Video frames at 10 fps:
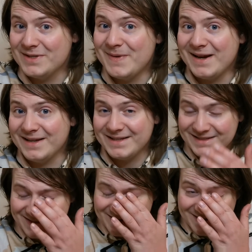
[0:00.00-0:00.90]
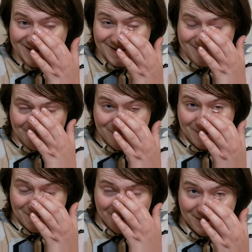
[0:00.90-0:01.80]
spellings,
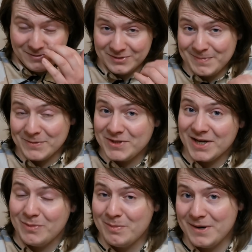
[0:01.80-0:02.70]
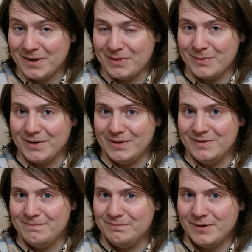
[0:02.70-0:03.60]
but your spell checker will put it
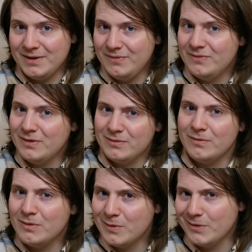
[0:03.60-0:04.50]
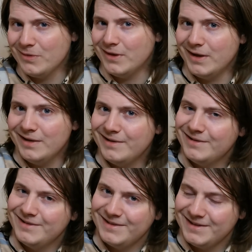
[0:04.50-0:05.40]
through. But if you've got the wrong one on there,
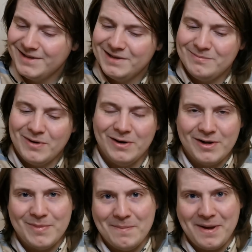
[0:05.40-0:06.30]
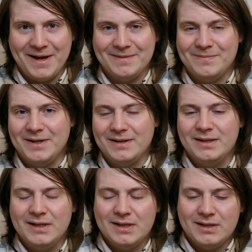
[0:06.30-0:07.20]
it might look a bit bad.
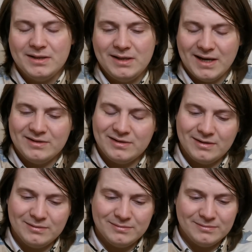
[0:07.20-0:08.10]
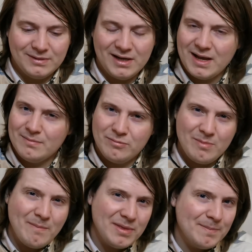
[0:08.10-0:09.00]
But yeah, so again,
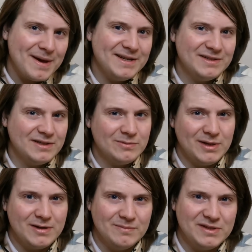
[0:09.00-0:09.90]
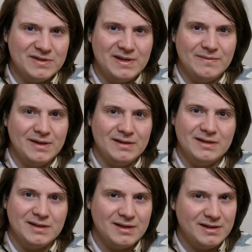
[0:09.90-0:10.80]
remember the basics when it comes to
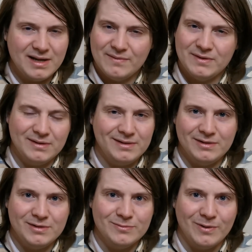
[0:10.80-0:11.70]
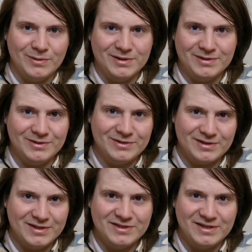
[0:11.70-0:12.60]
CVs. It can never do you wrong to
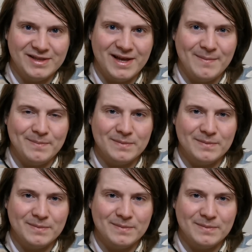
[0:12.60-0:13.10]
just consider that.